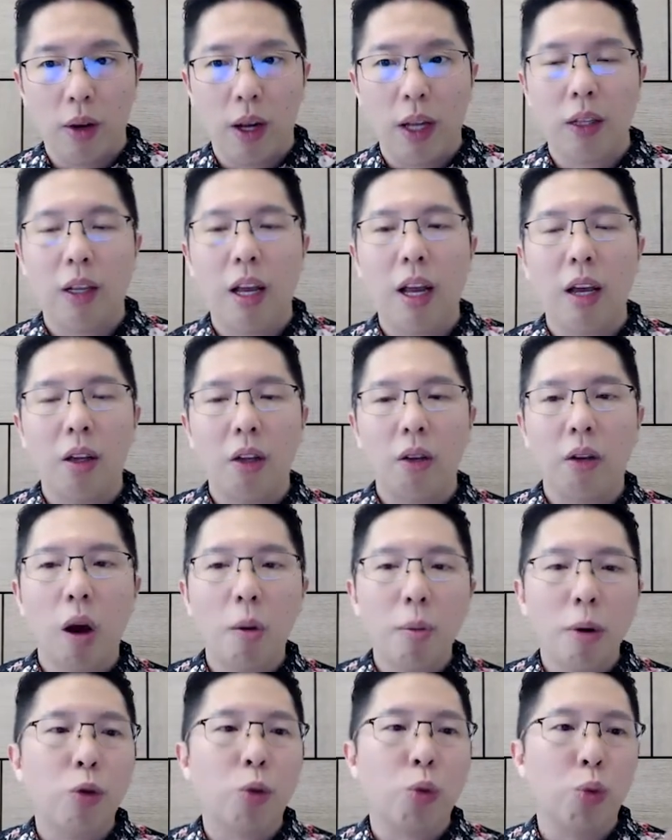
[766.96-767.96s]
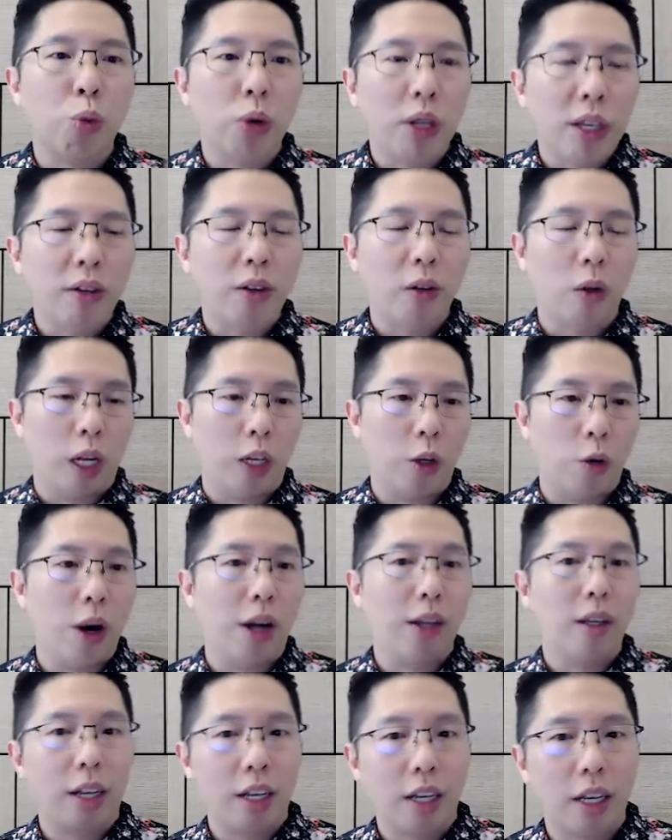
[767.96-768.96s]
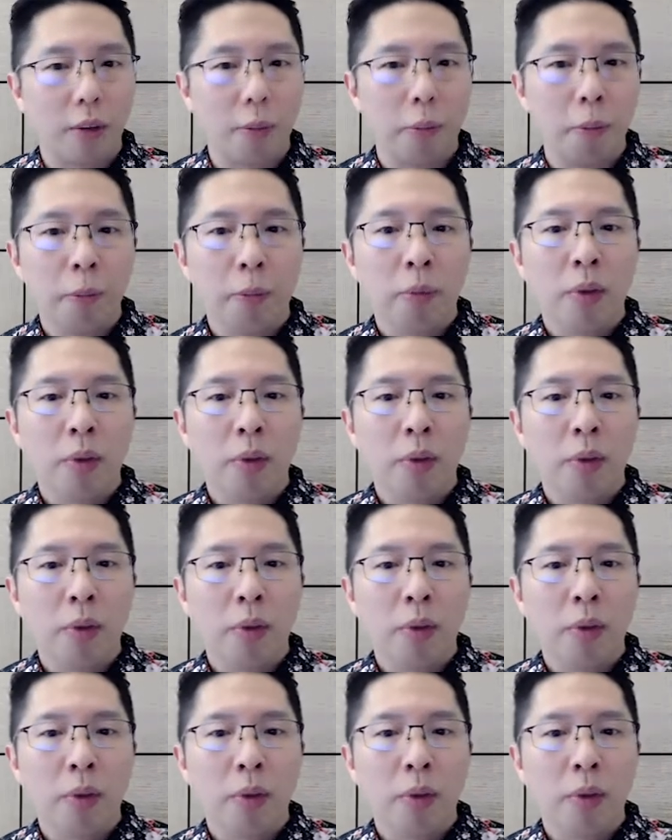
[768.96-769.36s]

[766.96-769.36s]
right? That is how much risk that you are taking.